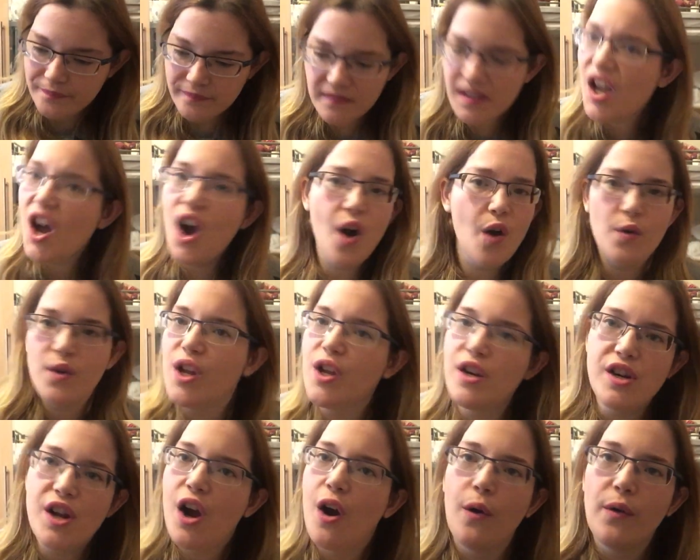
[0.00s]
No,
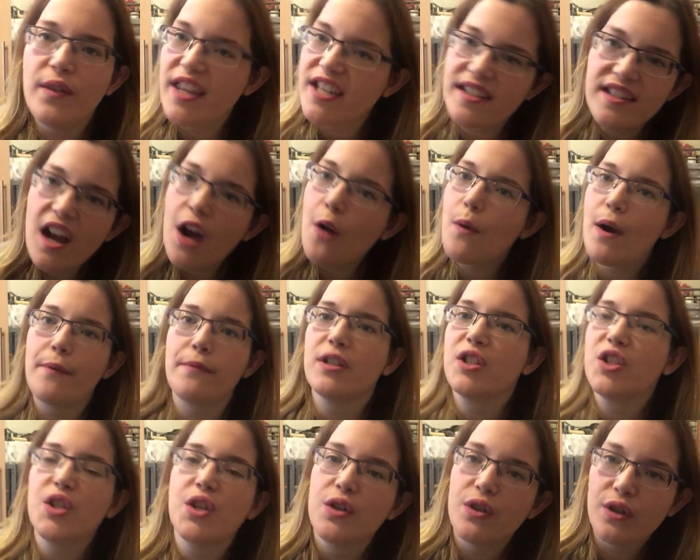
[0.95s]
that's not what
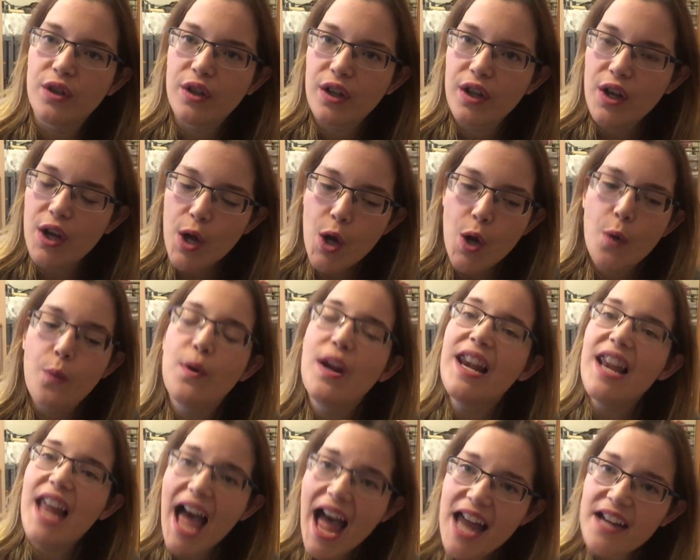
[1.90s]
we do. We
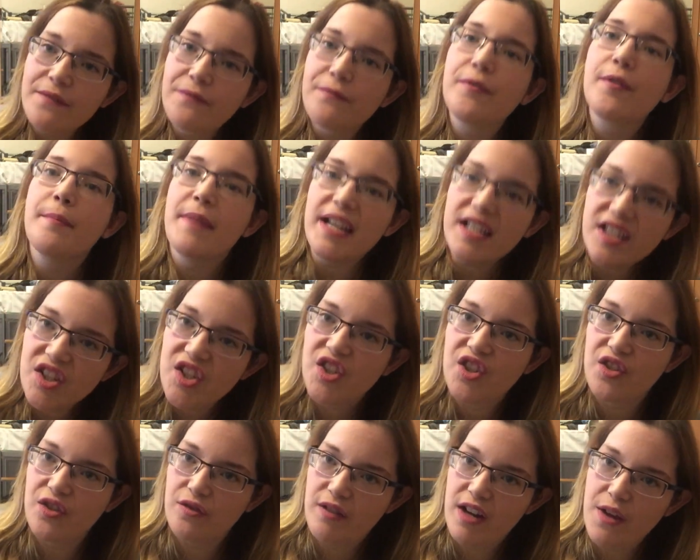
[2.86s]
learn from
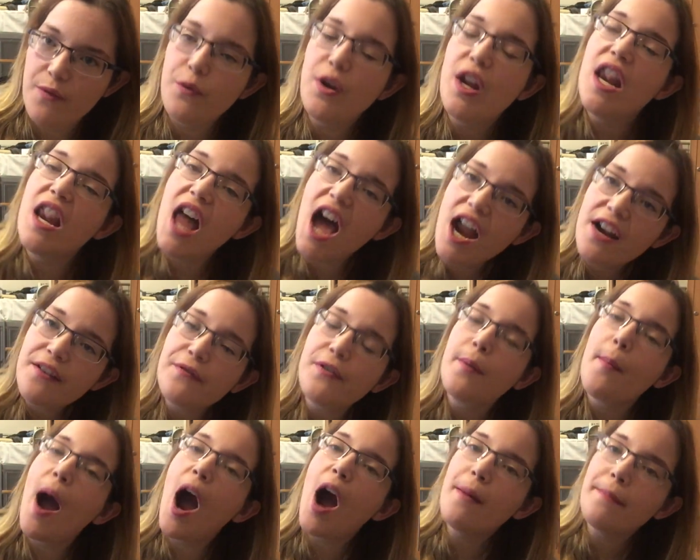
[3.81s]
history. We learn
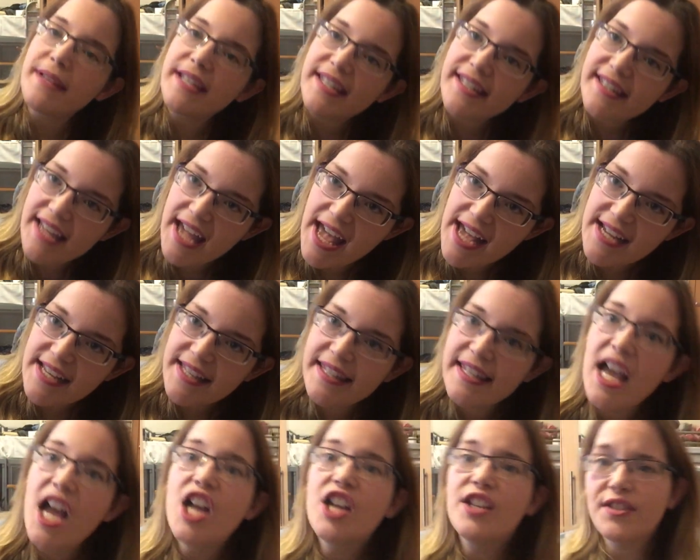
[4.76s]
from our
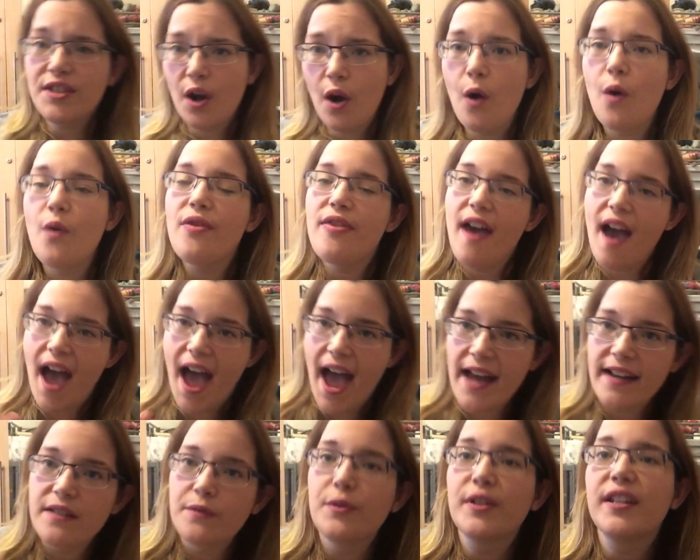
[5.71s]
mistakes so
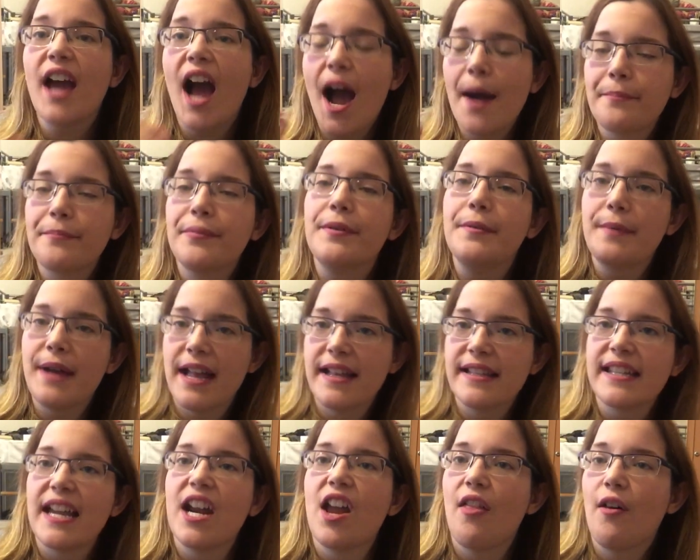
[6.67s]
that we can
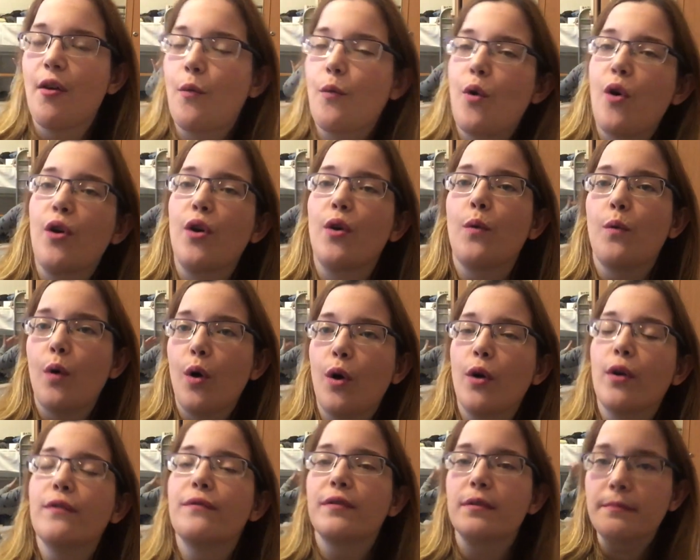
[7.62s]
prevent another World
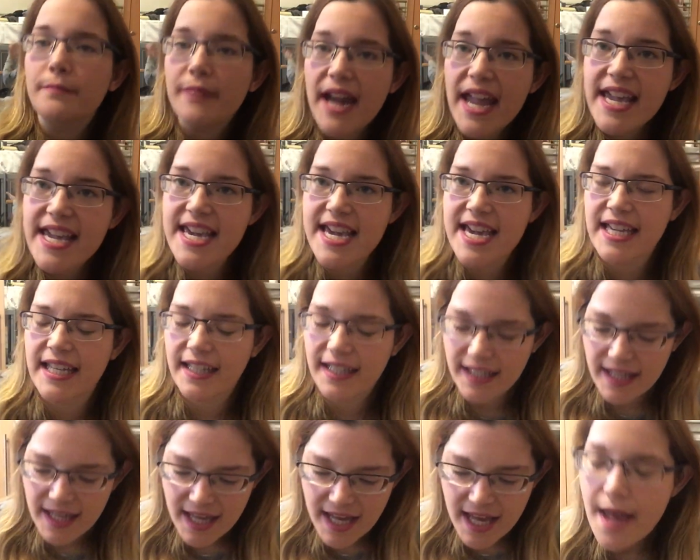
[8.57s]
War from breaking.
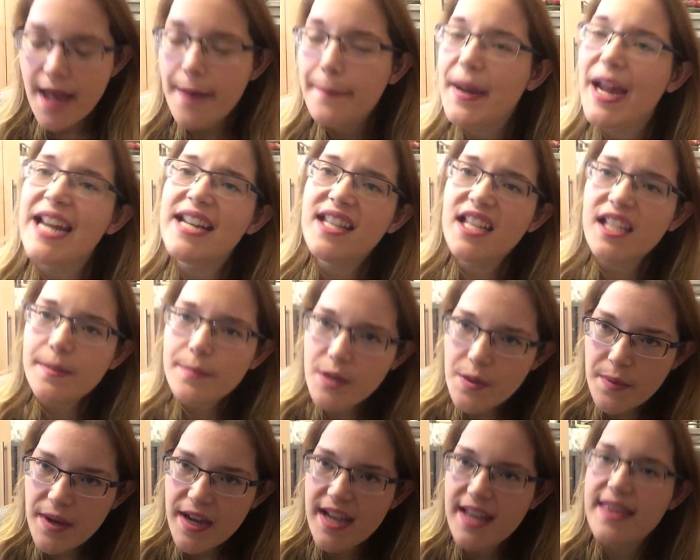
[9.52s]
But in this
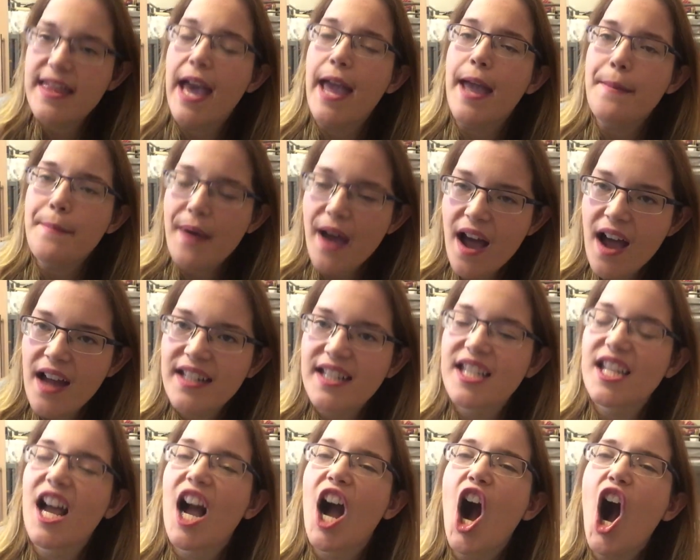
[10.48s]
movie, they
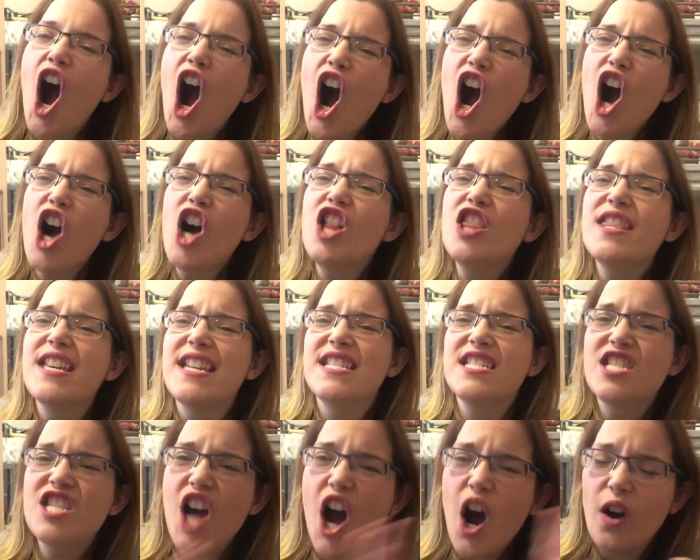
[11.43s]
banned all the
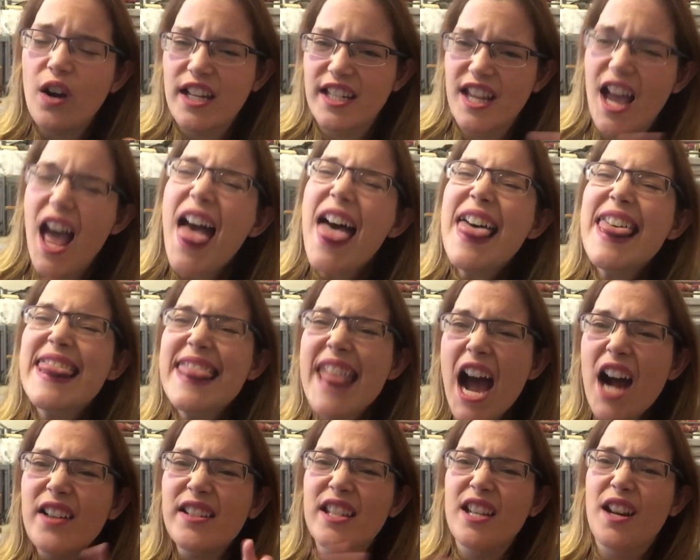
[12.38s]
knowledge,
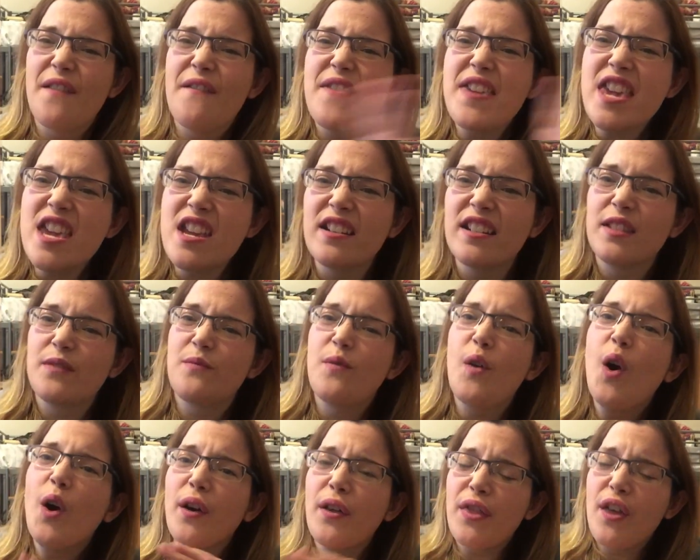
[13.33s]
thousands of years
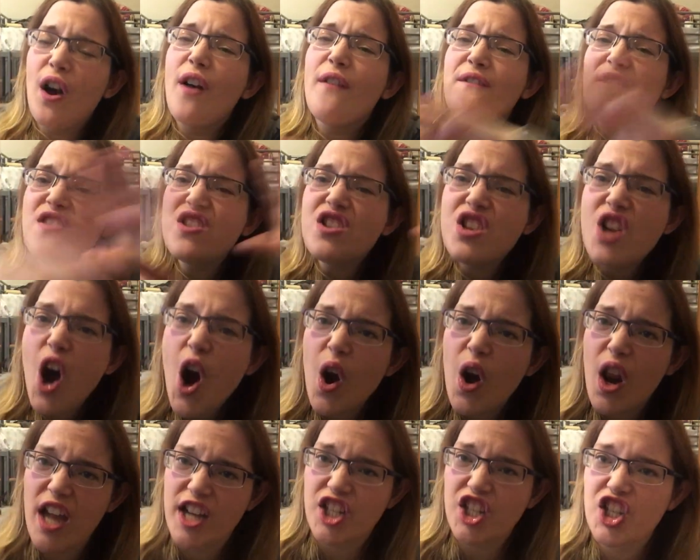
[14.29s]
worth of
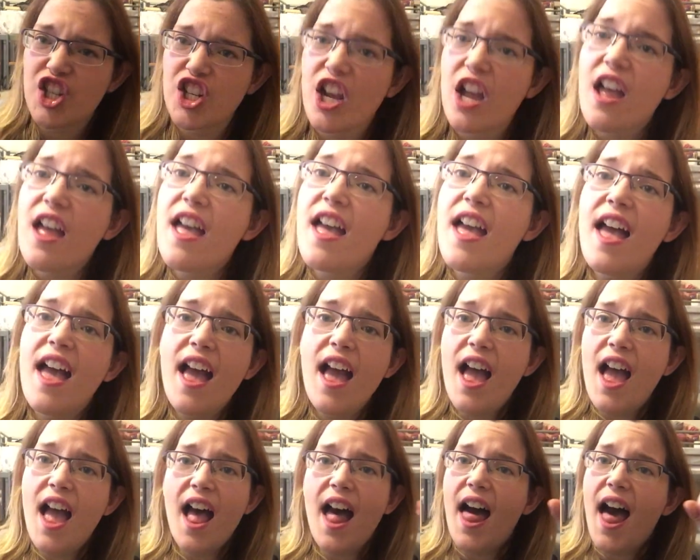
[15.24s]
knowledge.
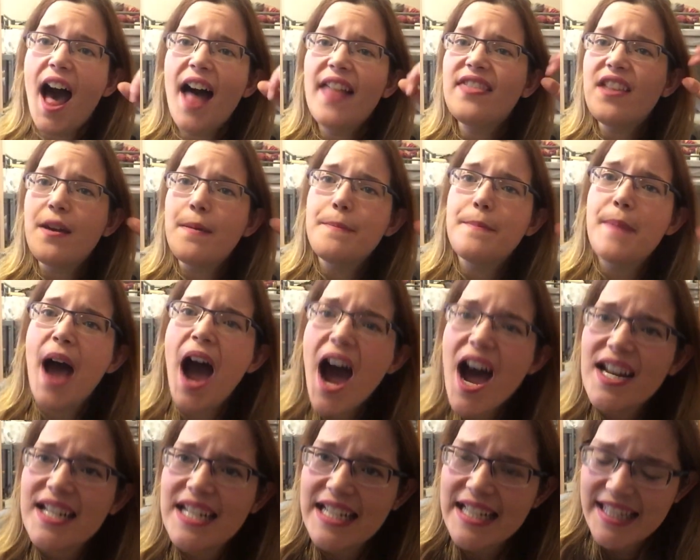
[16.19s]
And they
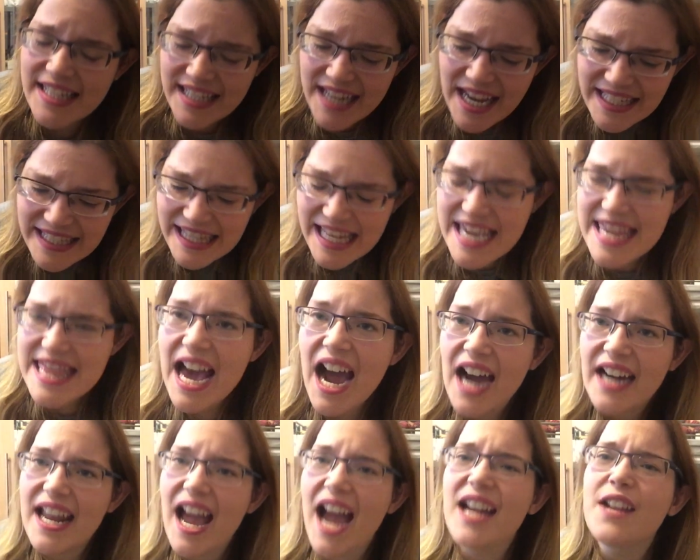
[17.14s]
banned it just like
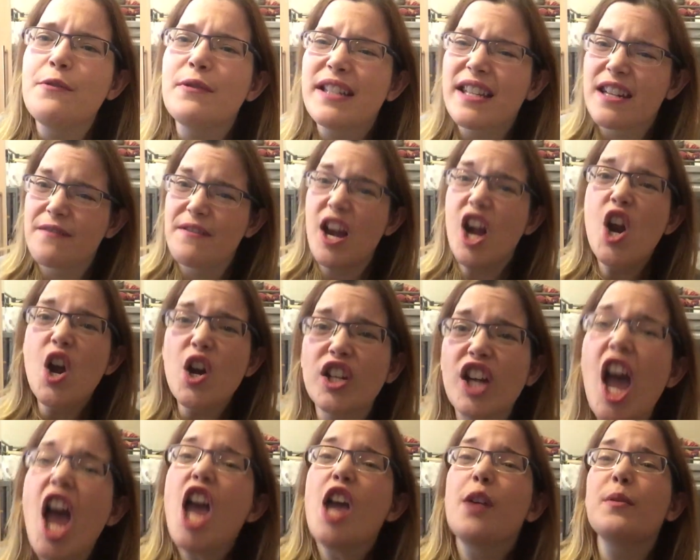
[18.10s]
that. And it wasn't even
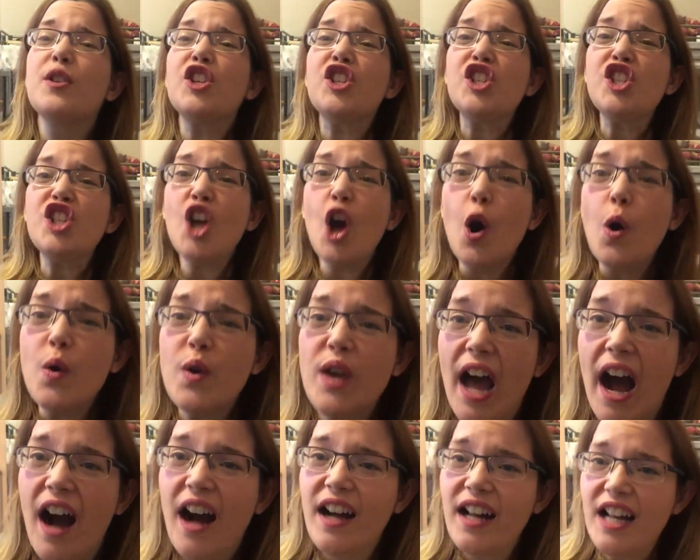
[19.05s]
Luke, it was
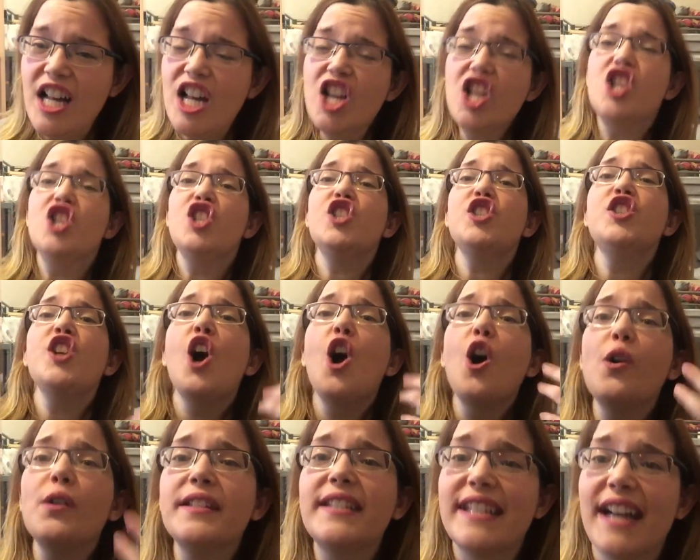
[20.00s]
Yoda.
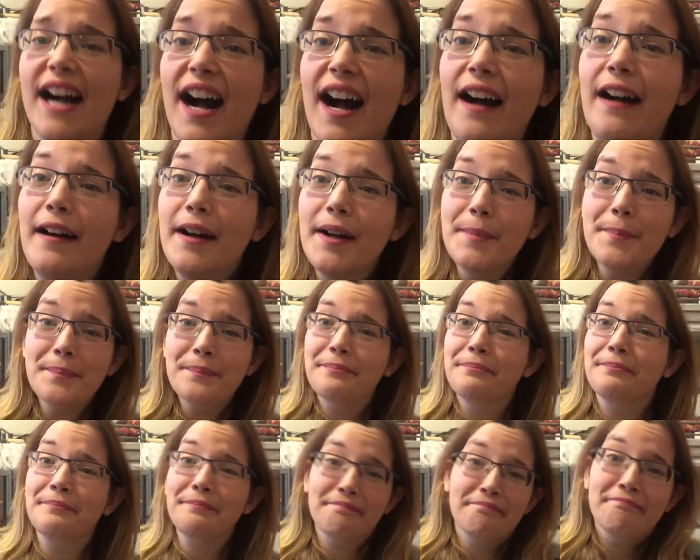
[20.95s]
Yoda!
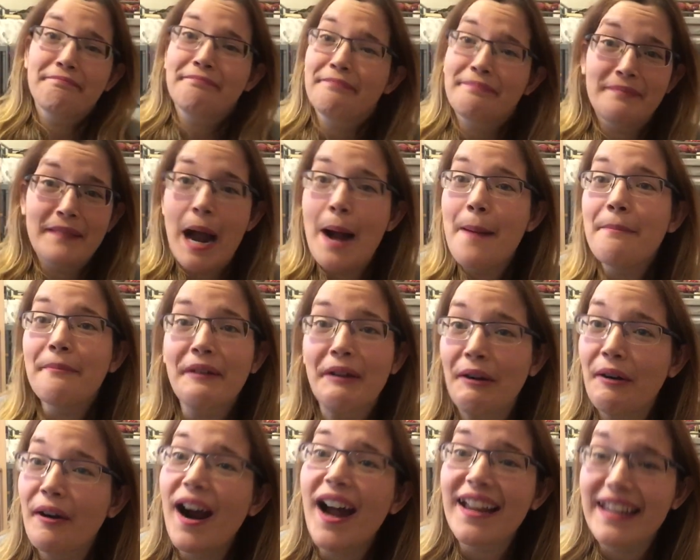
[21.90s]
I'm
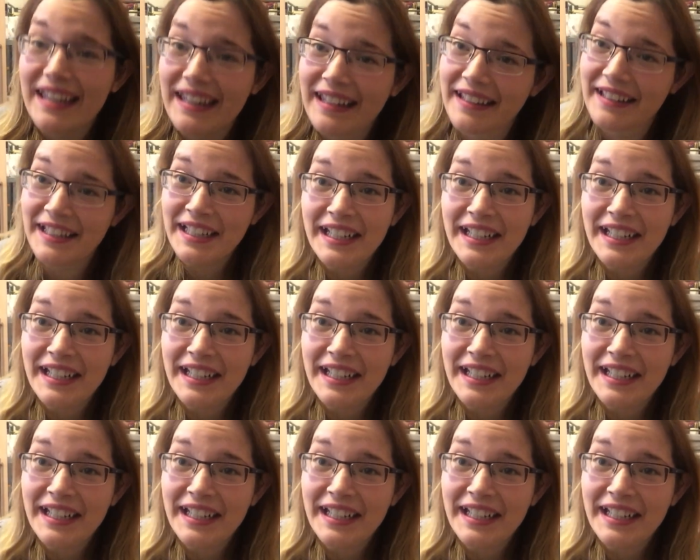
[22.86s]
crying.